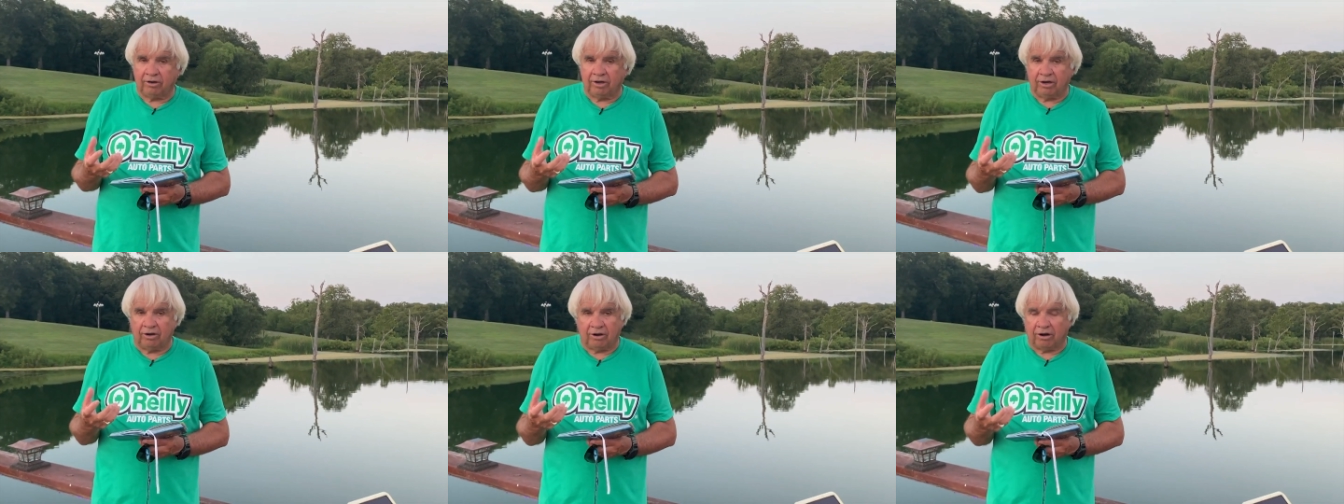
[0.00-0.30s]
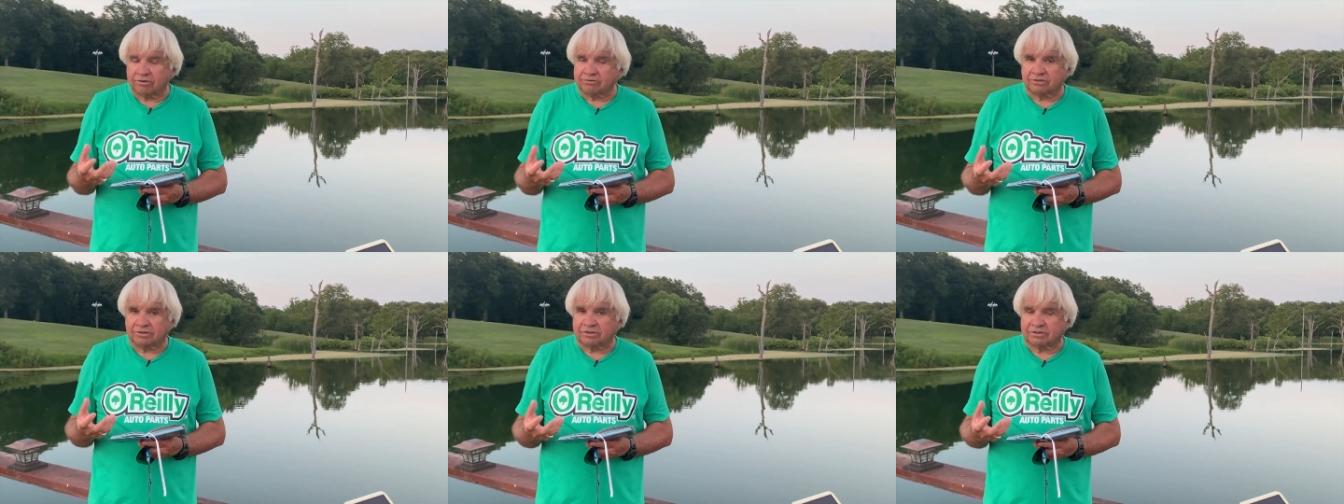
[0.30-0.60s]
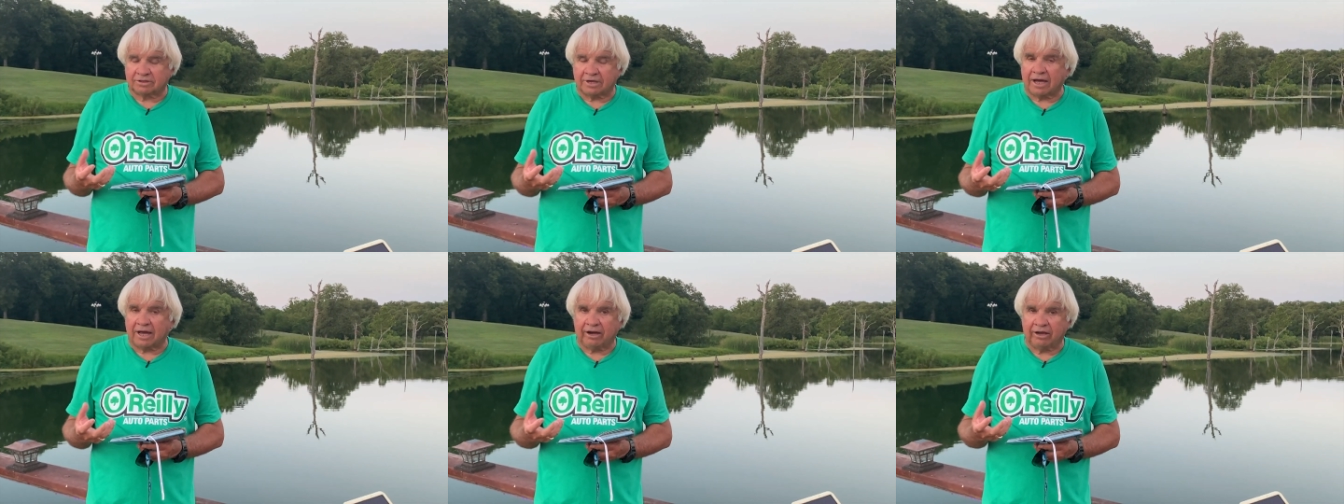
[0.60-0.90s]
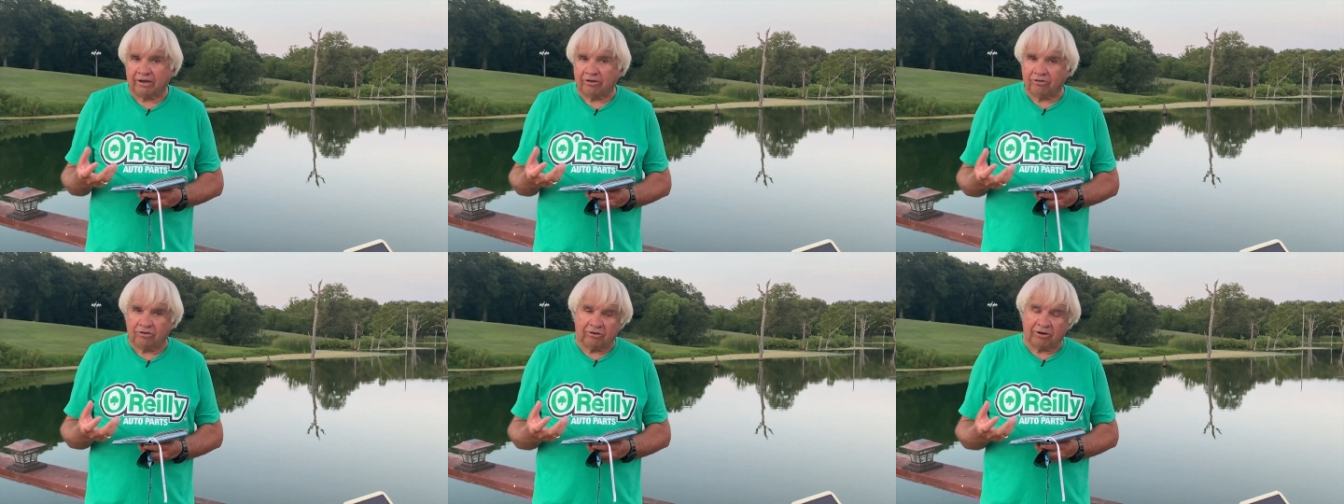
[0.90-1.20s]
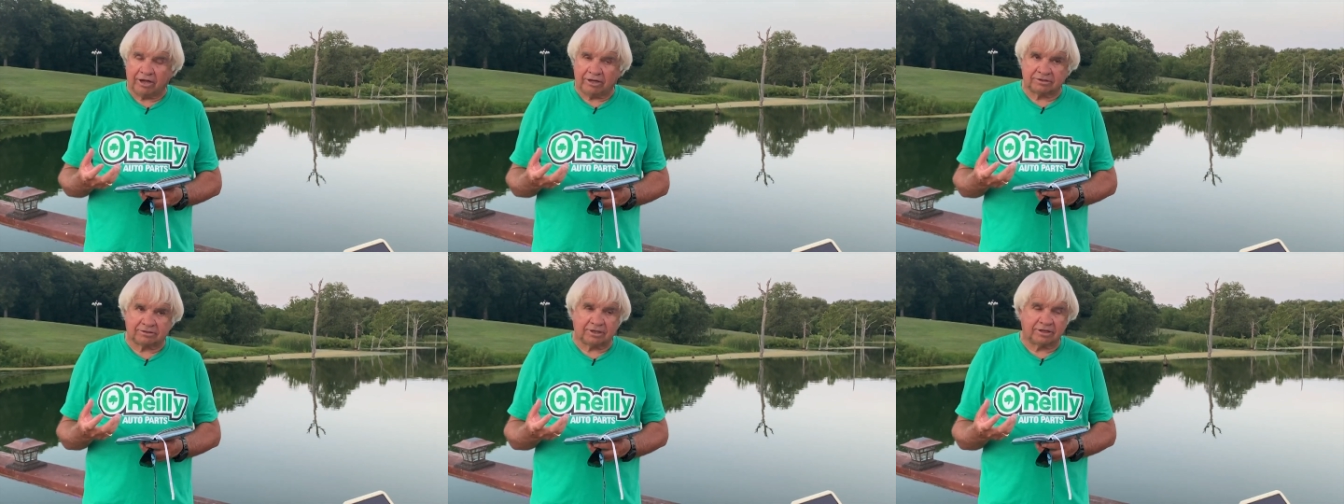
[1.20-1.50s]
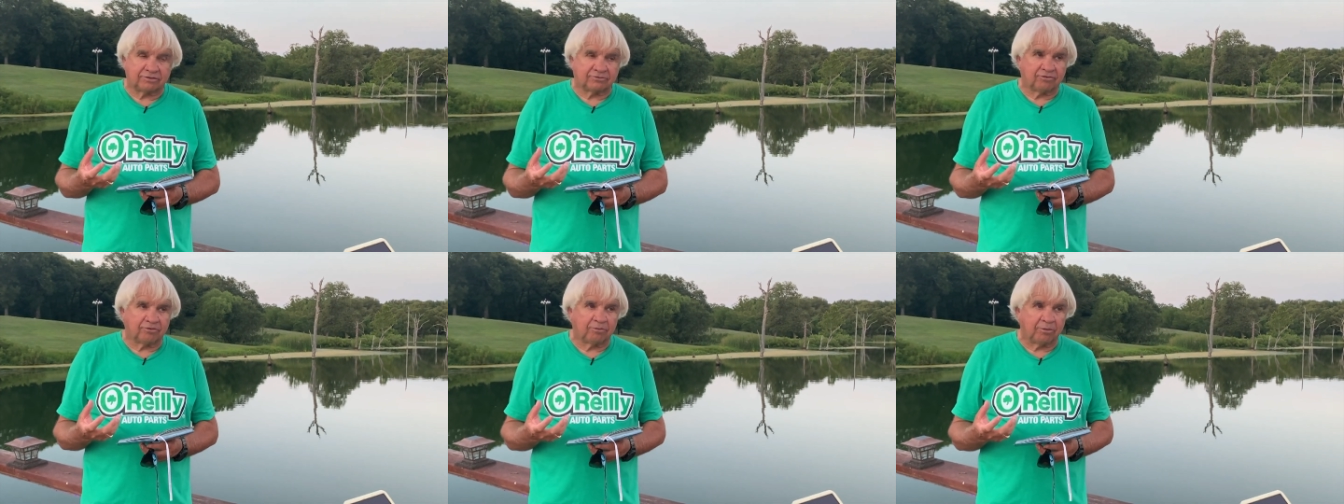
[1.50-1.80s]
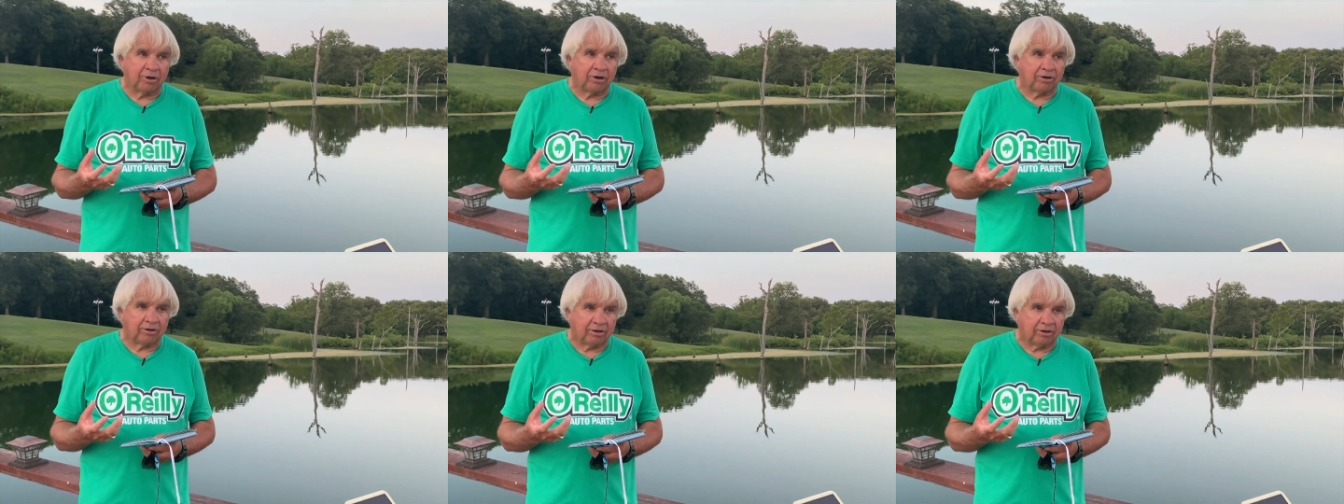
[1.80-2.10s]
in our society, in the United States of
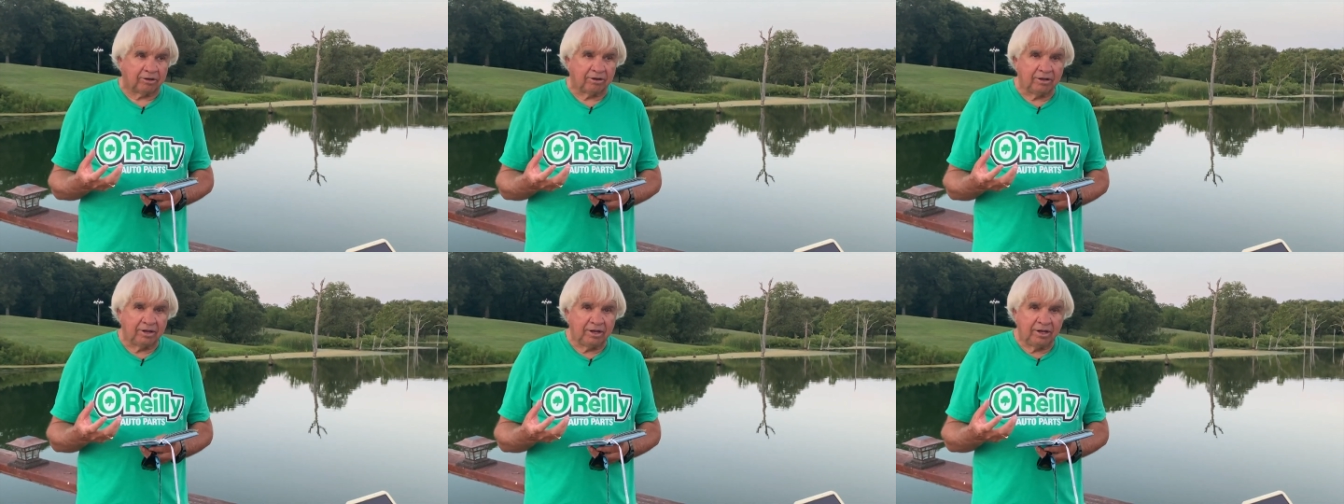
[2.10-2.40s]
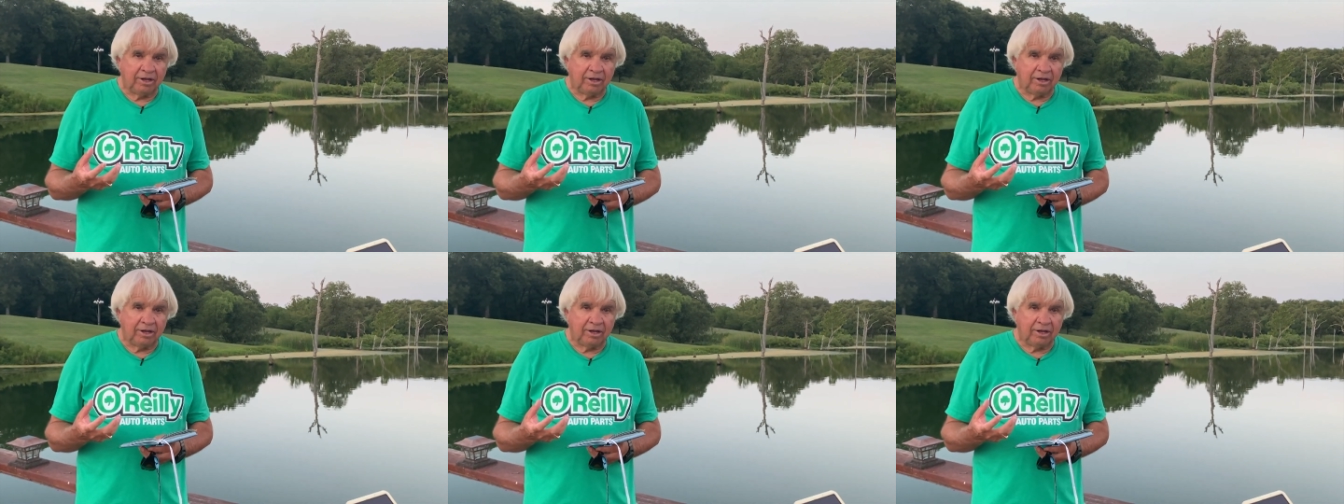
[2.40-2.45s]
America,